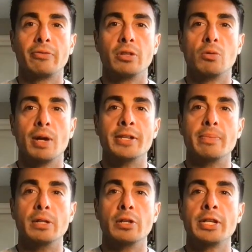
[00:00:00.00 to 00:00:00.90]
flow and the
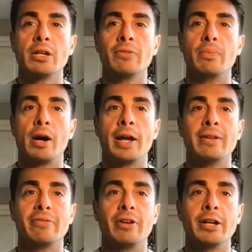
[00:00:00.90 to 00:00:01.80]
ability of the body
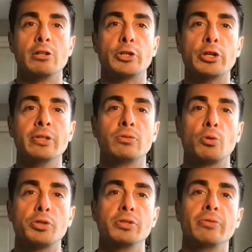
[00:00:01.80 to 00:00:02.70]
to find alternative
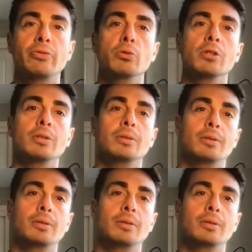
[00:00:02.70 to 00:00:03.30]
sources of fuel.